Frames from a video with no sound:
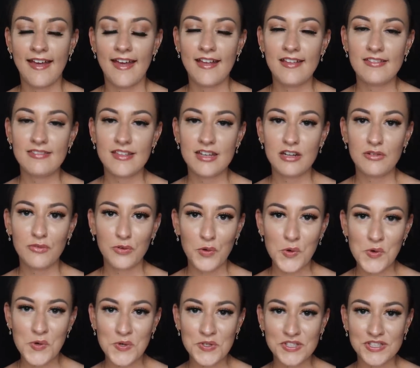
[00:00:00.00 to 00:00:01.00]
And then of
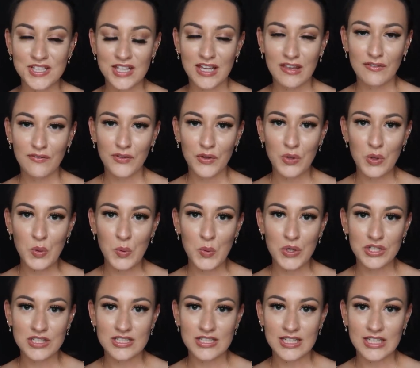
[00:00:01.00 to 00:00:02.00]
course, if you're
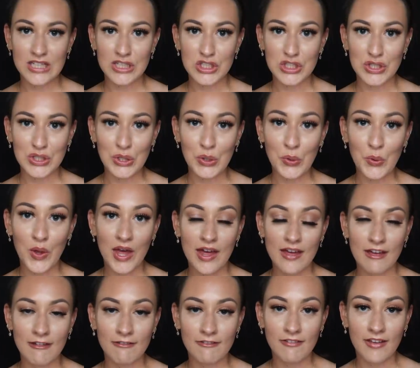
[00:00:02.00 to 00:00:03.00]
wanting to
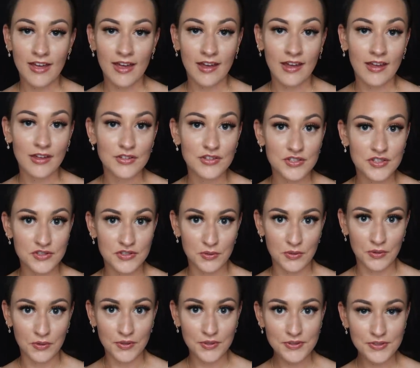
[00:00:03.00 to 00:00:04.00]
have a
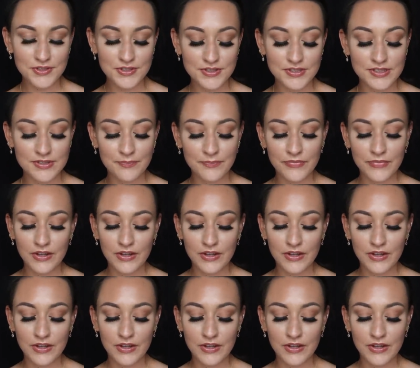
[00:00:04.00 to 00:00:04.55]
sauce,